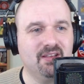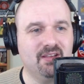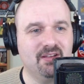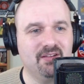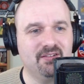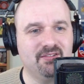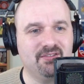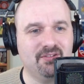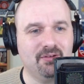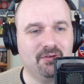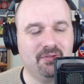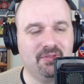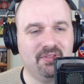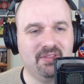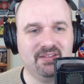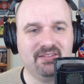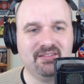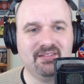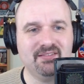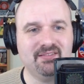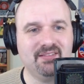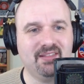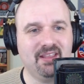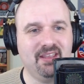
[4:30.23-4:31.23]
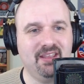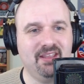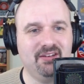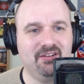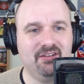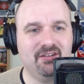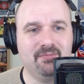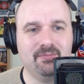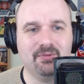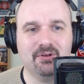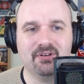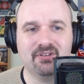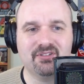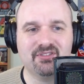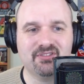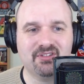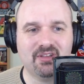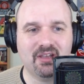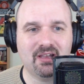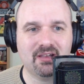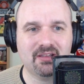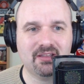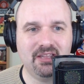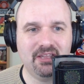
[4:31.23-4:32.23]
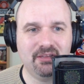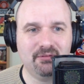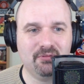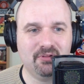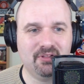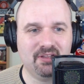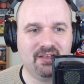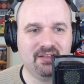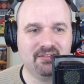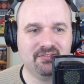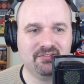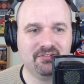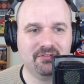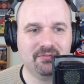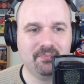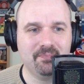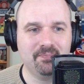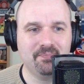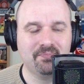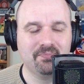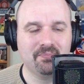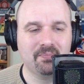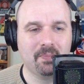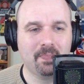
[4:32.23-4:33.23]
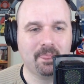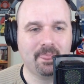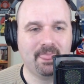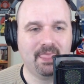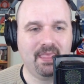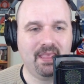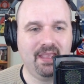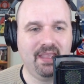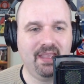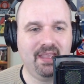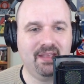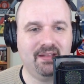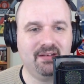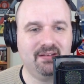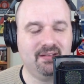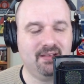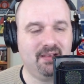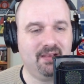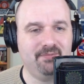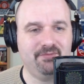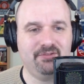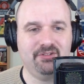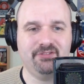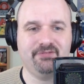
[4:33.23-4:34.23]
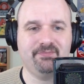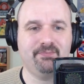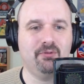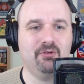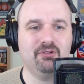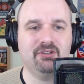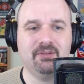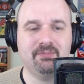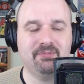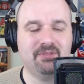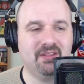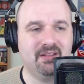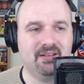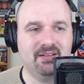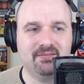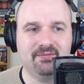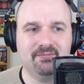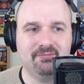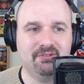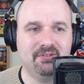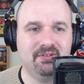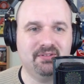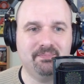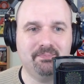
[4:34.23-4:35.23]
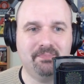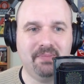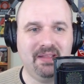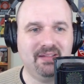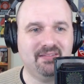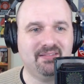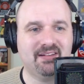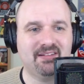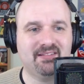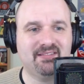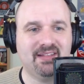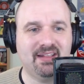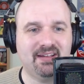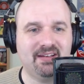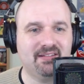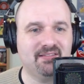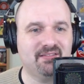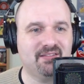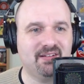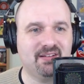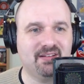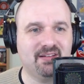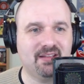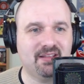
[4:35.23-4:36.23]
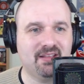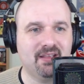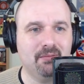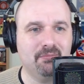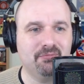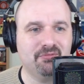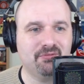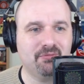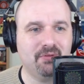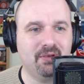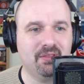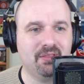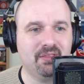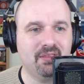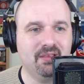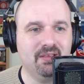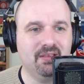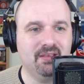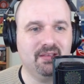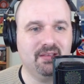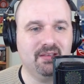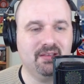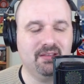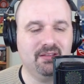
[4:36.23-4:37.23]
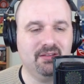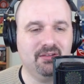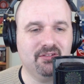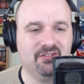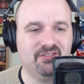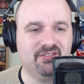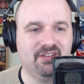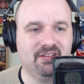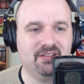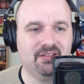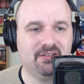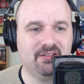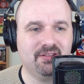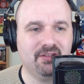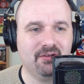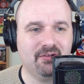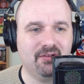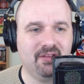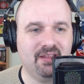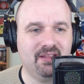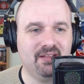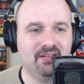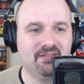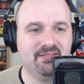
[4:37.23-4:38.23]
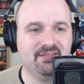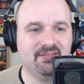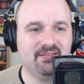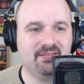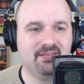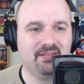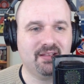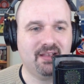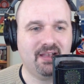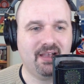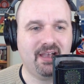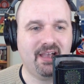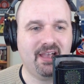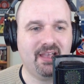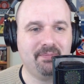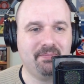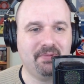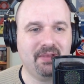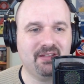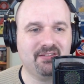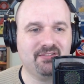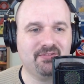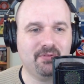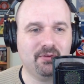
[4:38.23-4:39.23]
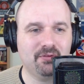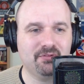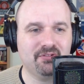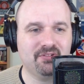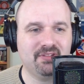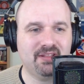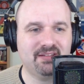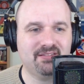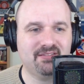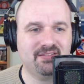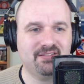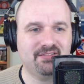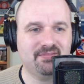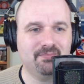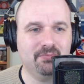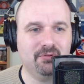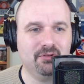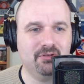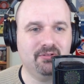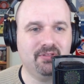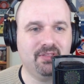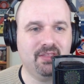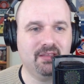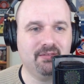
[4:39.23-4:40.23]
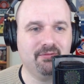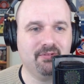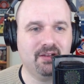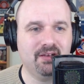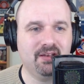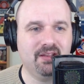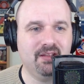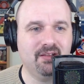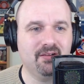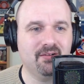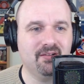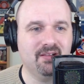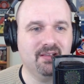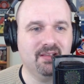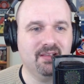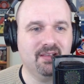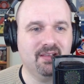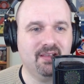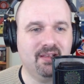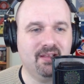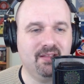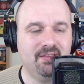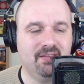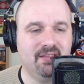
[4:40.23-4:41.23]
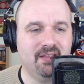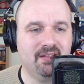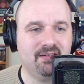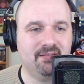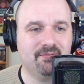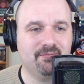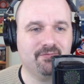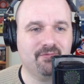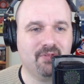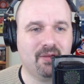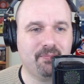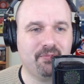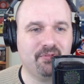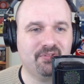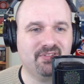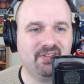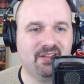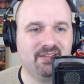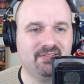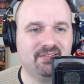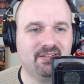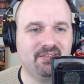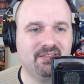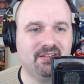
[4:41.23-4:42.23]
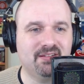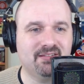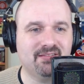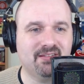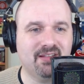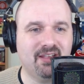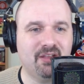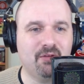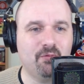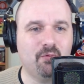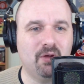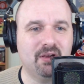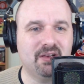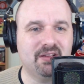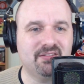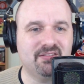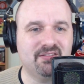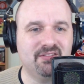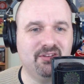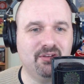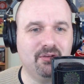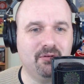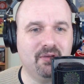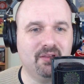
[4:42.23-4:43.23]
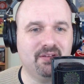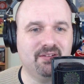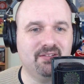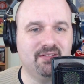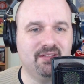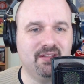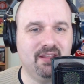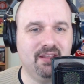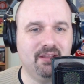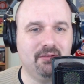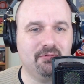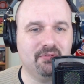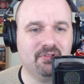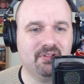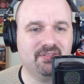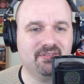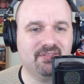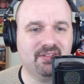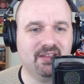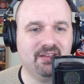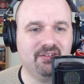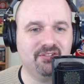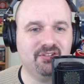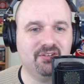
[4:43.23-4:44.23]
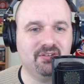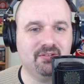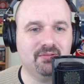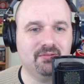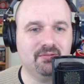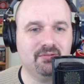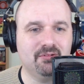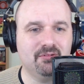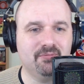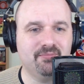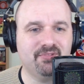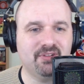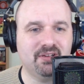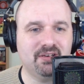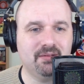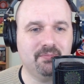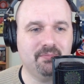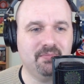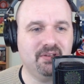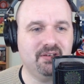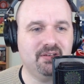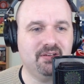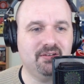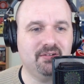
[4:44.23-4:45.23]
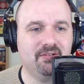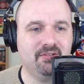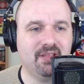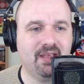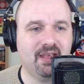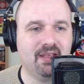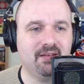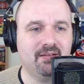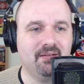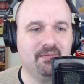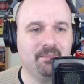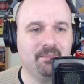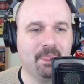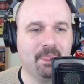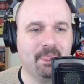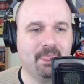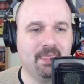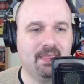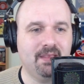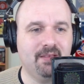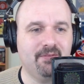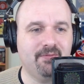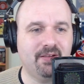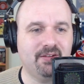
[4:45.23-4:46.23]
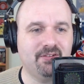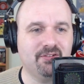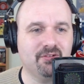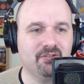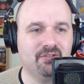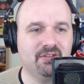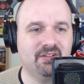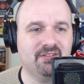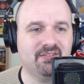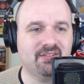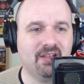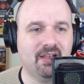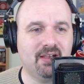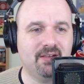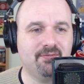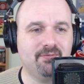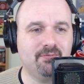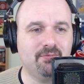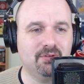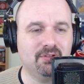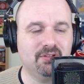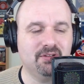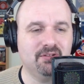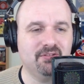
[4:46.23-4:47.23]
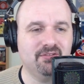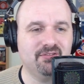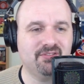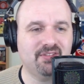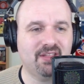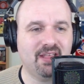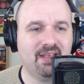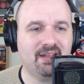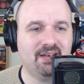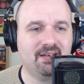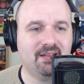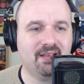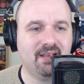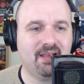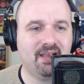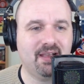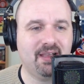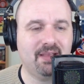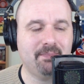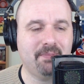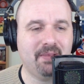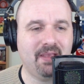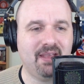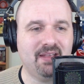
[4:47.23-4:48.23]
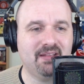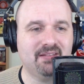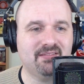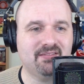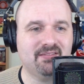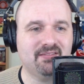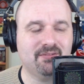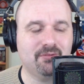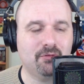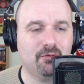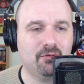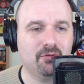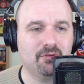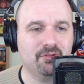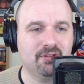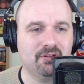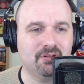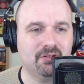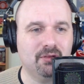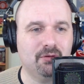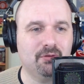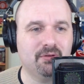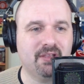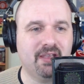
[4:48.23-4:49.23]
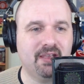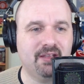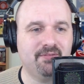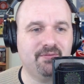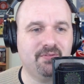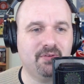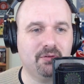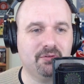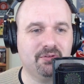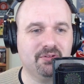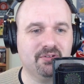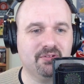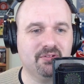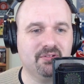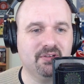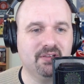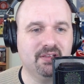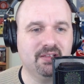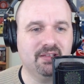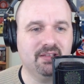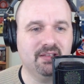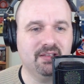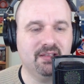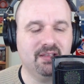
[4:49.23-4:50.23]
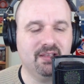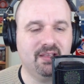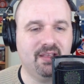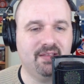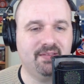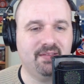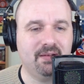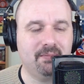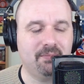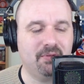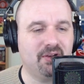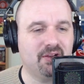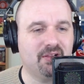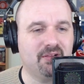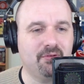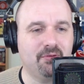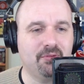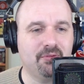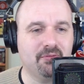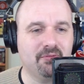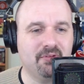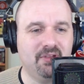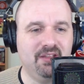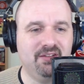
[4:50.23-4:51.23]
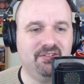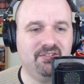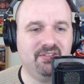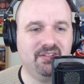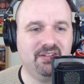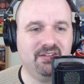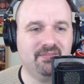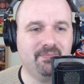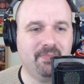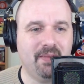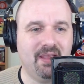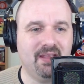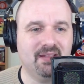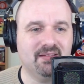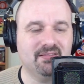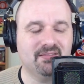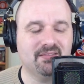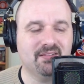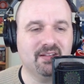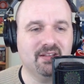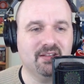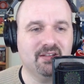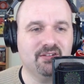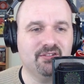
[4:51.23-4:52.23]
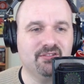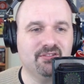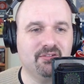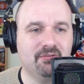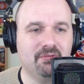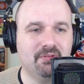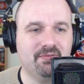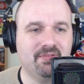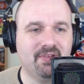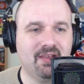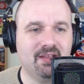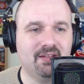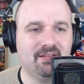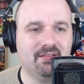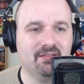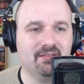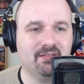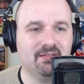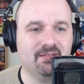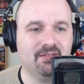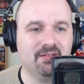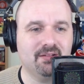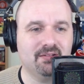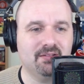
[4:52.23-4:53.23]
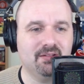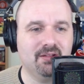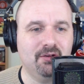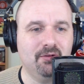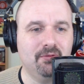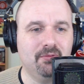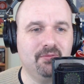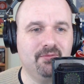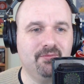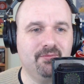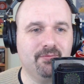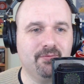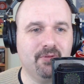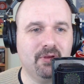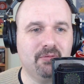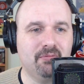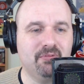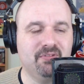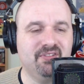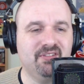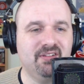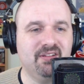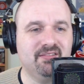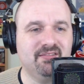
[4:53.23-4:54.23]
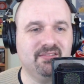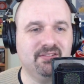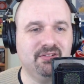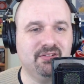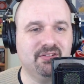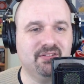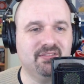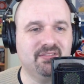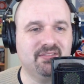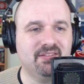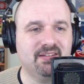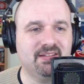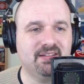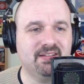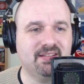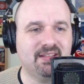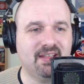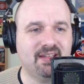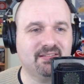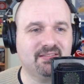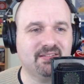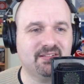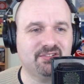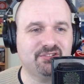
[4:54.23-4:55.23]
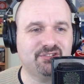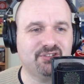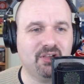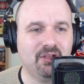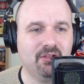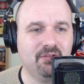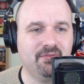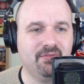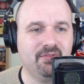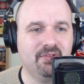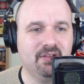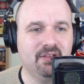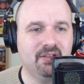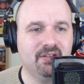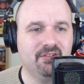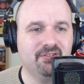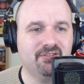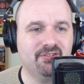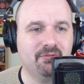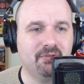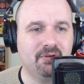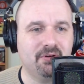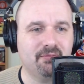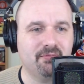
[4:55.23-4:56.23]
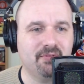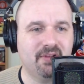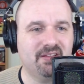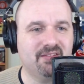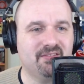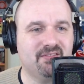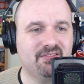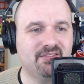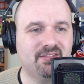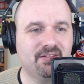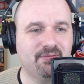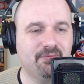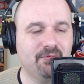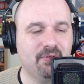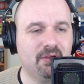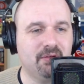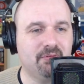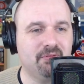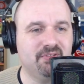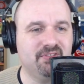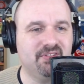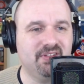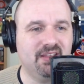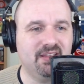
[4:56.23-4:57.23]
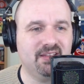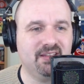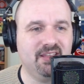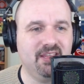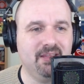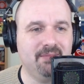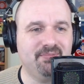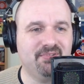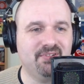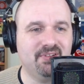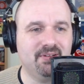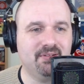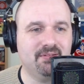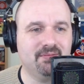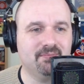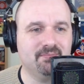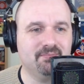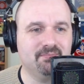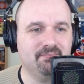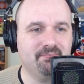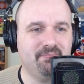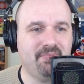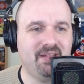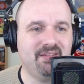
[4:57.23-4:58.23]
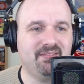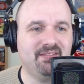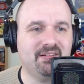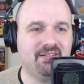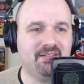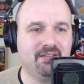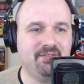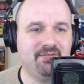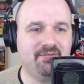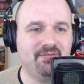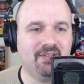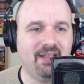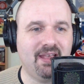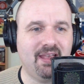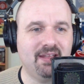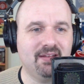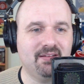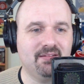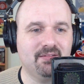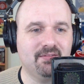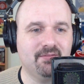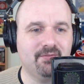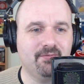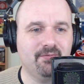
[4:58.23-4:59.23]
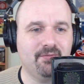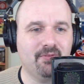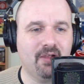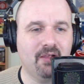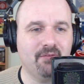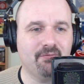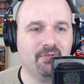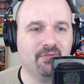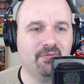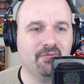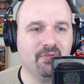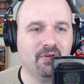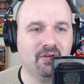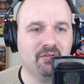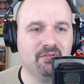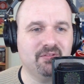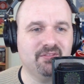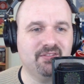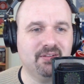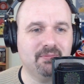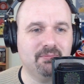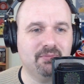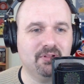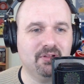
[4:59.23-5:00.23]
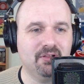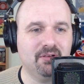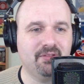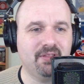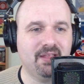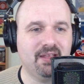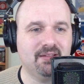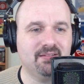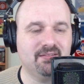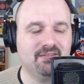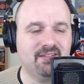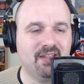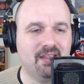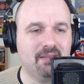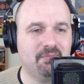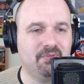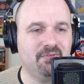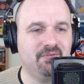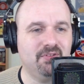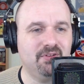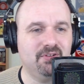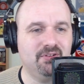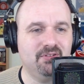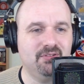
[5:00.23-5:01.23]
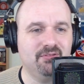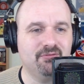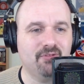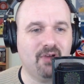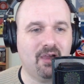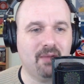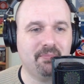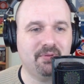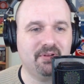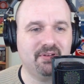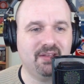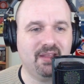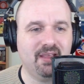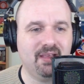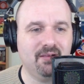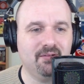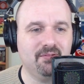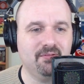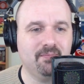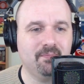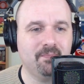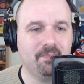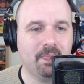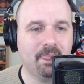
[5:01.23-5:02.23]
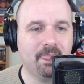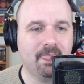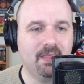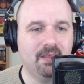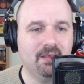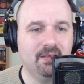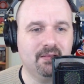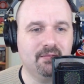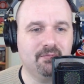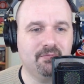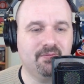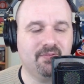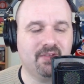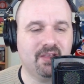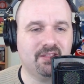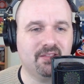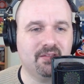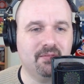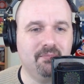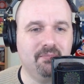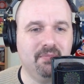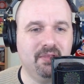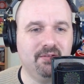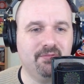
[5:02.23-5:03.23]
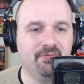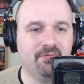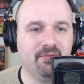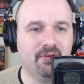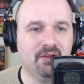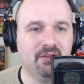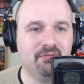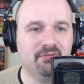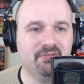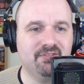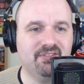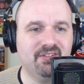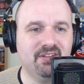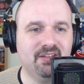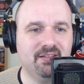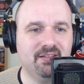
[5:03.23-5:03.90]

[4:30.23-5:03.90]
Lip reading: So this is the Hindenburg stock equalizer, and I've just pulled up the basic settings that it comes with. You'll see that there is a high-pass filter. That's this blue thing right here, and that represents on this line what it's doing to the equalization. Oops, I didn't mean to do that. If I turn this off, we'll lose that high pass or the low cut filter. And then I'm going to go through each of these bands. So we've got the low frequencies, and you can see that that's a shelf. So when it raises the frequency, it keeps it basically flat for every frequency below that. Same if you drop it down. We've got the mid frequency